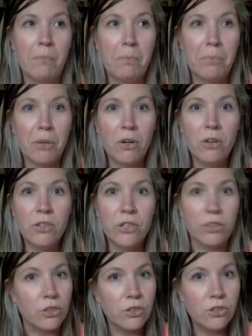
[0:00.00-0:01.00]
burns
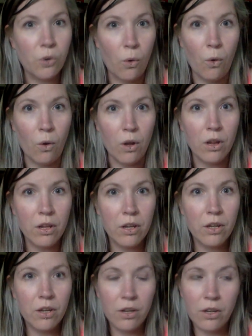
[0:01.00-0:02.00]
your soul.
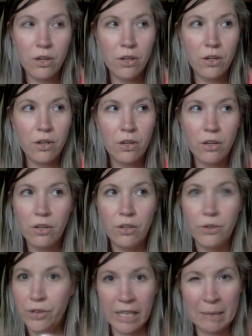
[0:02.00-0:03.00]

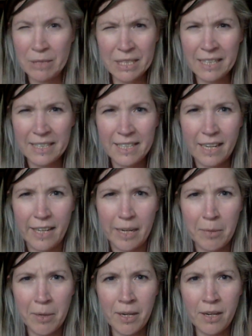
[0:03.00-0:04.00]
You think I'm just going to tell
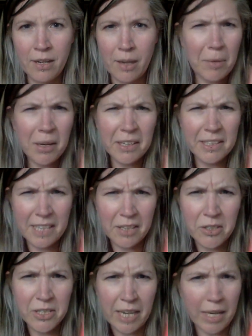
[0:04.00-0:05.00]
anybody? I'm not going to tell
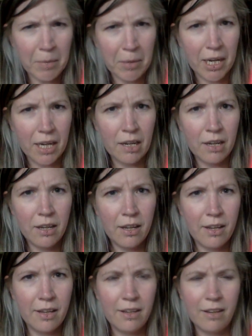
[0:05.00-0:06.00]
just anybody.
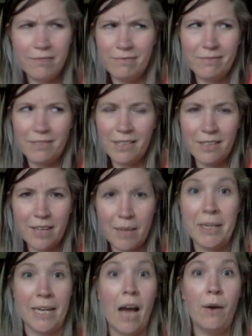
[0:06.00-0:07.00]
I
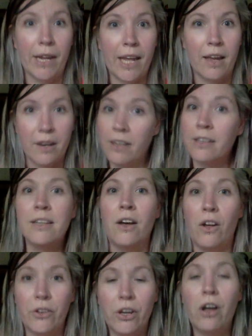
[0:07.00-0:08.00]
mean, now I can tell
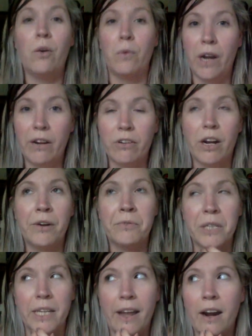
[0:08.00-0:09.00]
all y'all whatever. I don't
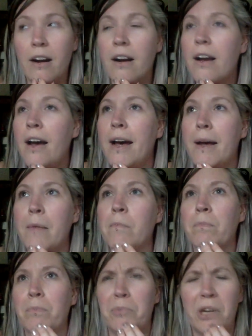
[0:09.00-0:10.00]
really care.
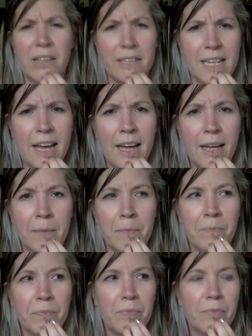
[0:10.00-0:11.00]
But at the
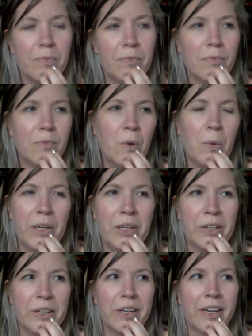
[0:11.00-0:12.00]
time, when
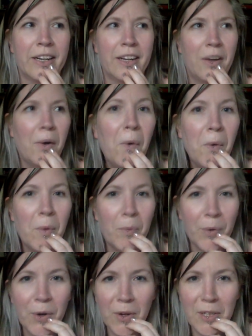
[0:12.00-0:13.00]
your whole
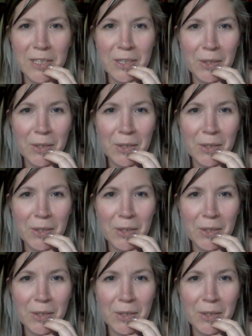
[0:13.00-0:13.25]
world is